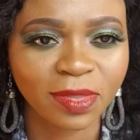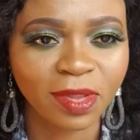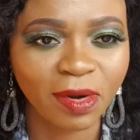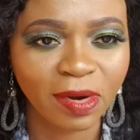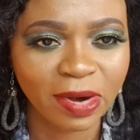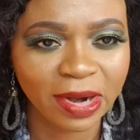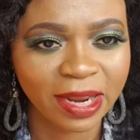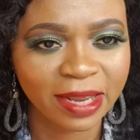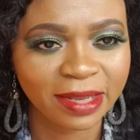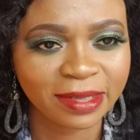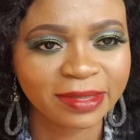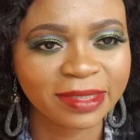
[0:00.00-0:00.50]
All
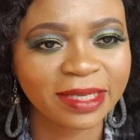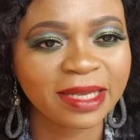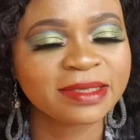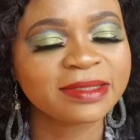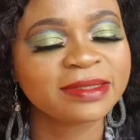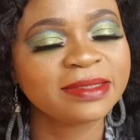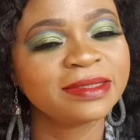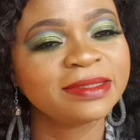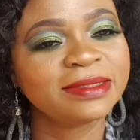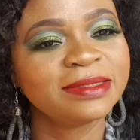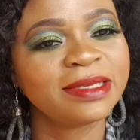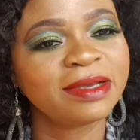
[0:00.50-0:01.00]
right,
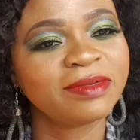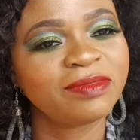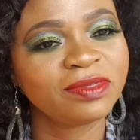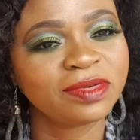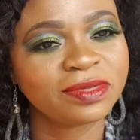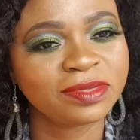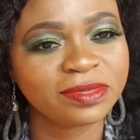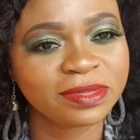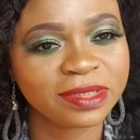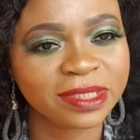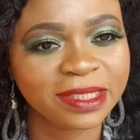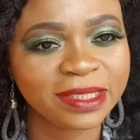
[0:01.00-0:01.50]
that's it now for
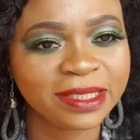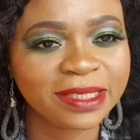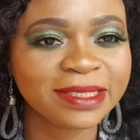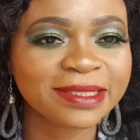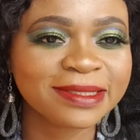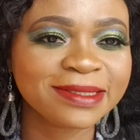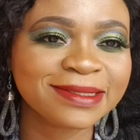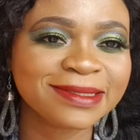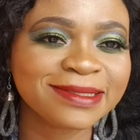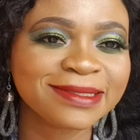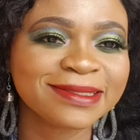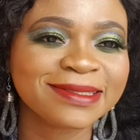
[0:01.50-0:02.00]
today.
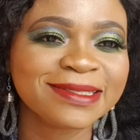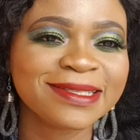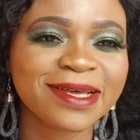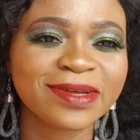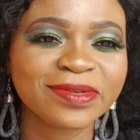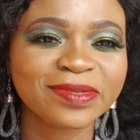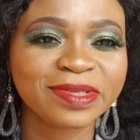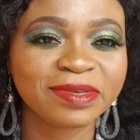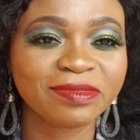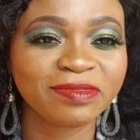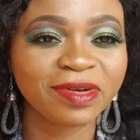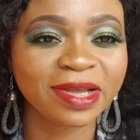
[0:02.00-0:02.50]
This is
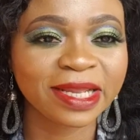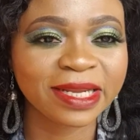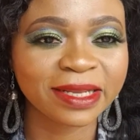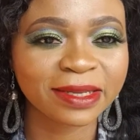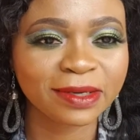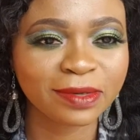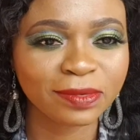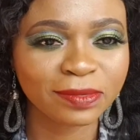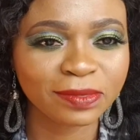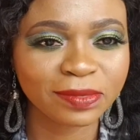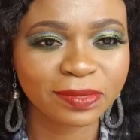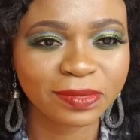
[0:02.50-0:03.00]
now the
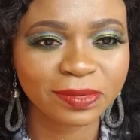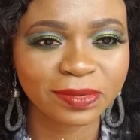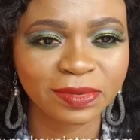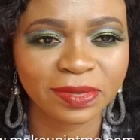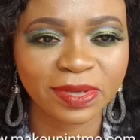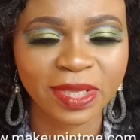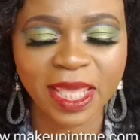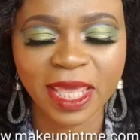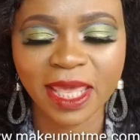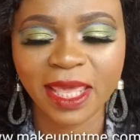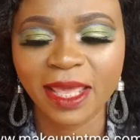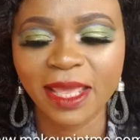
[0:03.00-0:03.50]
final look.
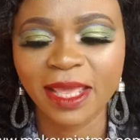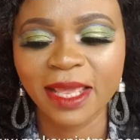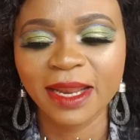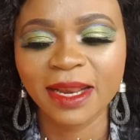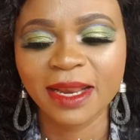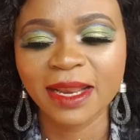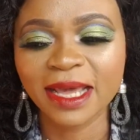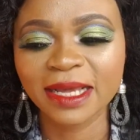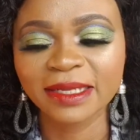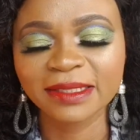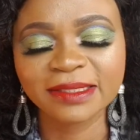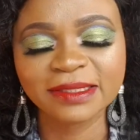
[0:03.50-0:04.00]

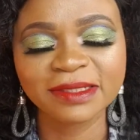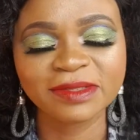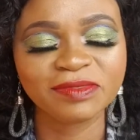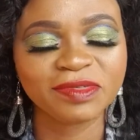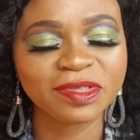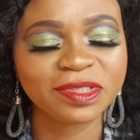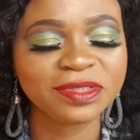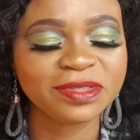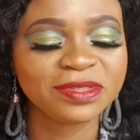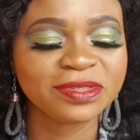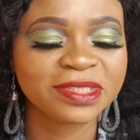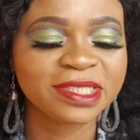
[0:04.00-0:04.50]
Like this
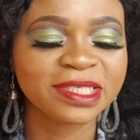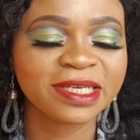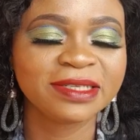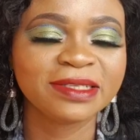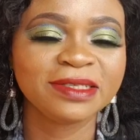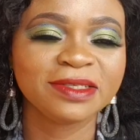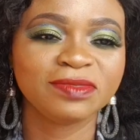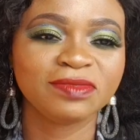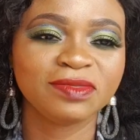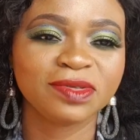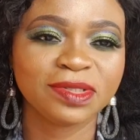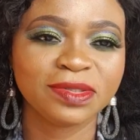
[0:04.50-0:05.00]
video, share
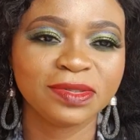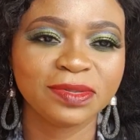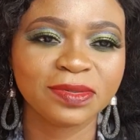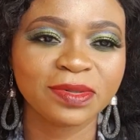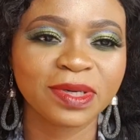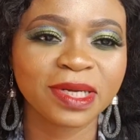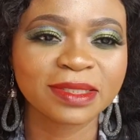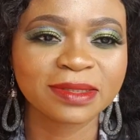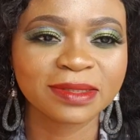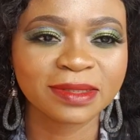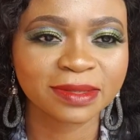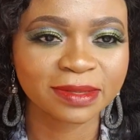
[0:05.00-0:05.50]
this video,
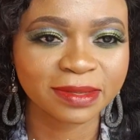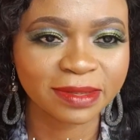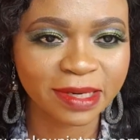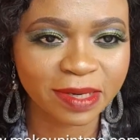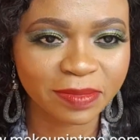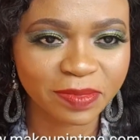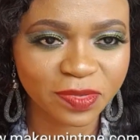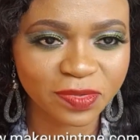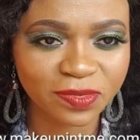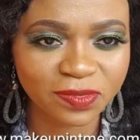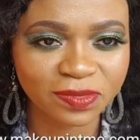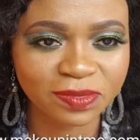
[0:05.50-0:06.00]
and
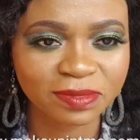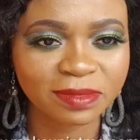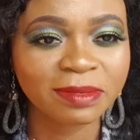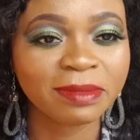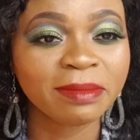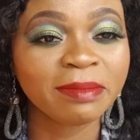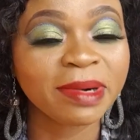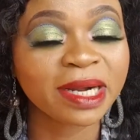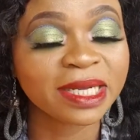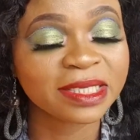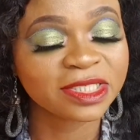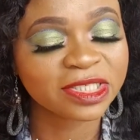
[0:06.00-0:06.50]
subscribe to
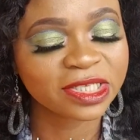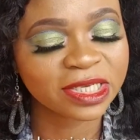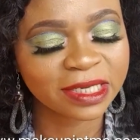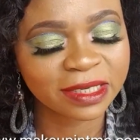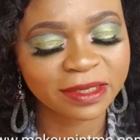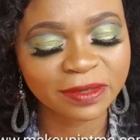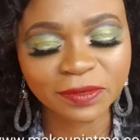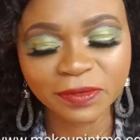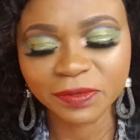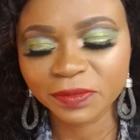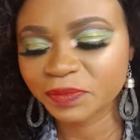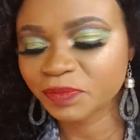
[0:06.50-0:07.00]
my
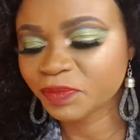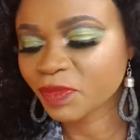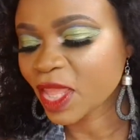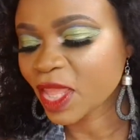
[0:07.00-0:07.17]
channel.